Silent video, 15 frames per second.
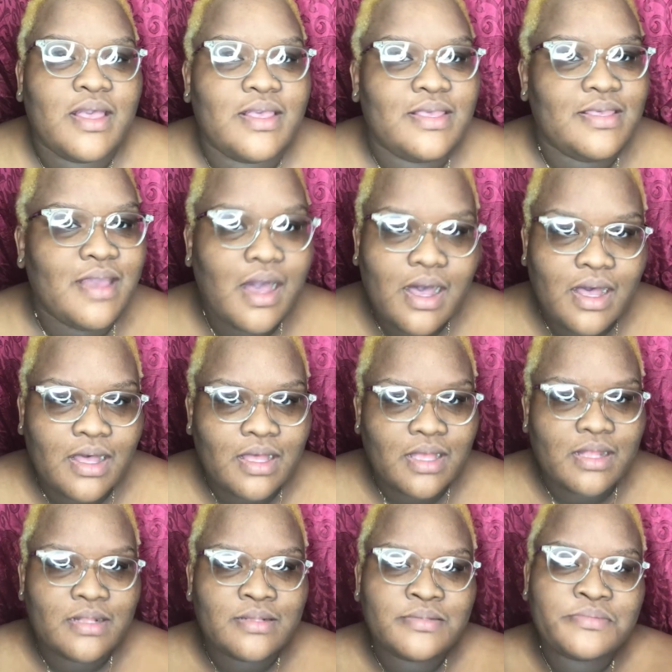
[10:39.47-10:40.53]

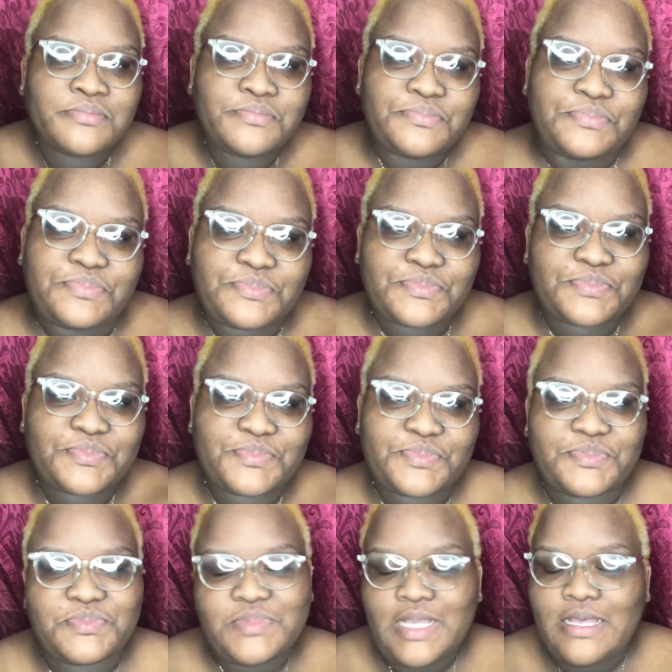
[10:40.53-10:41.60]
Y'all,
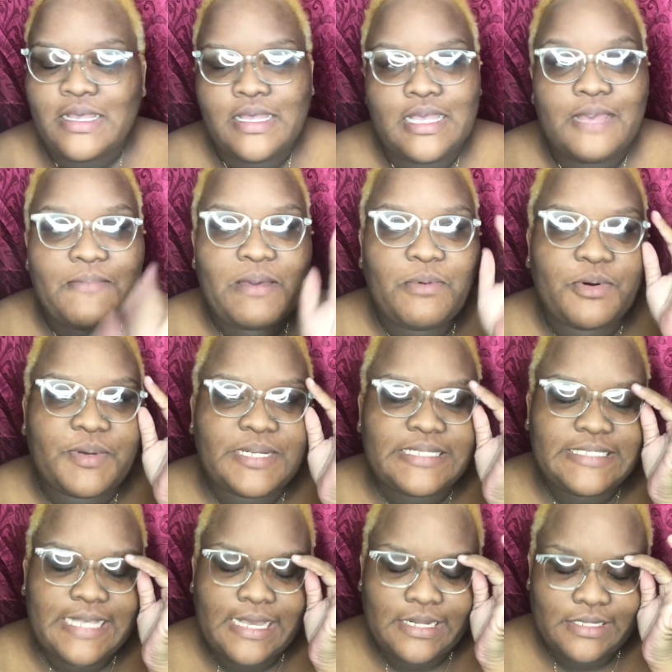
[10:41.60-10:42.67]
give me a moment of
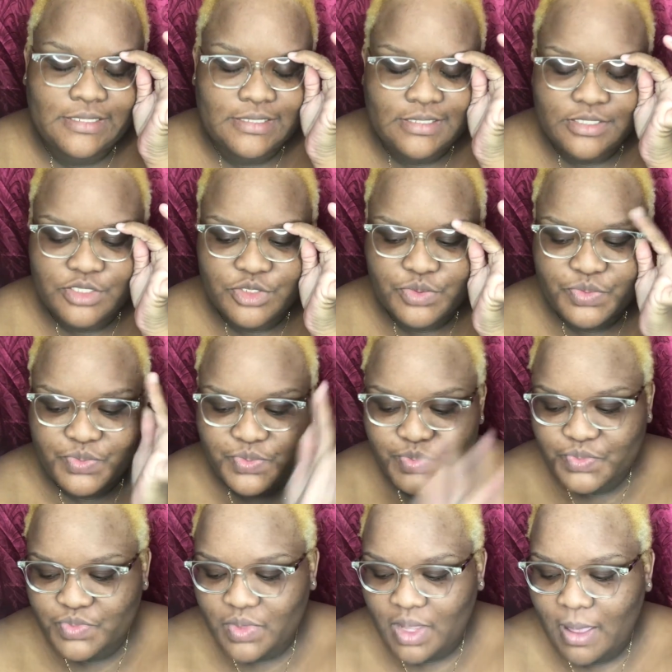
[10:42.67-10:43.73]
silence.
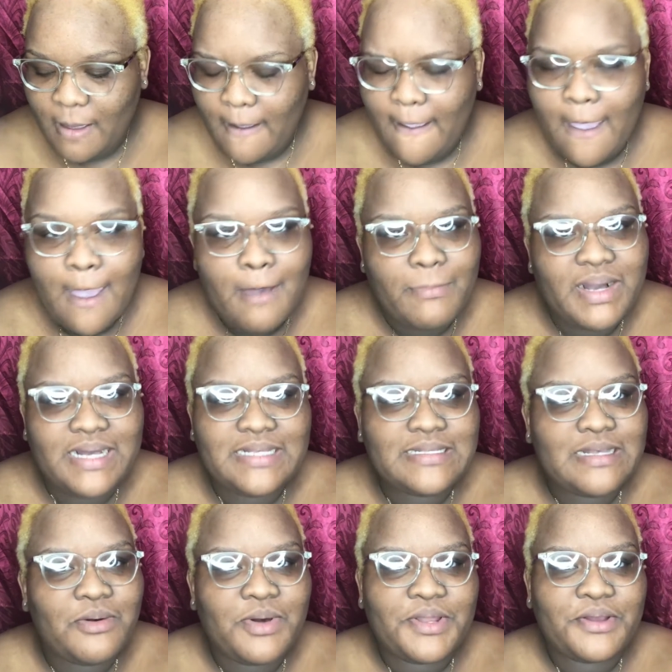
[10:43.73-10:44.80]
Because
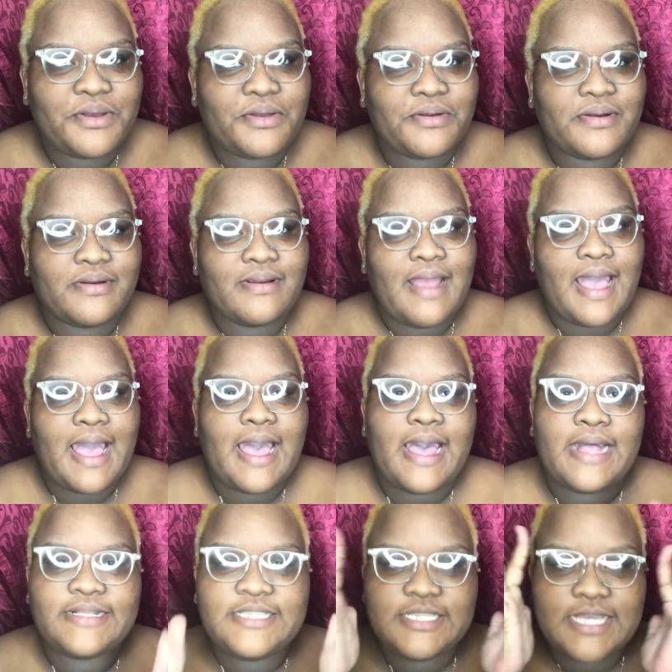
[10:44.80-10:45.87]
I want to cry,
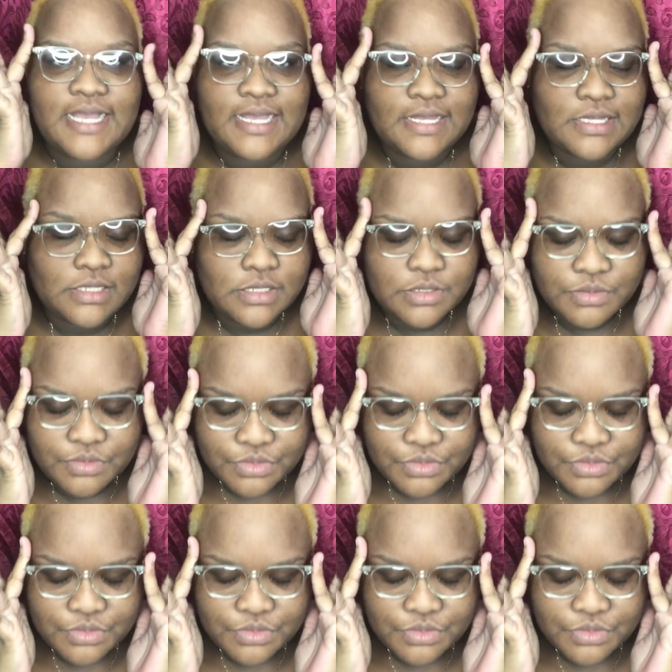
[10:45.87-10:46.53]
child.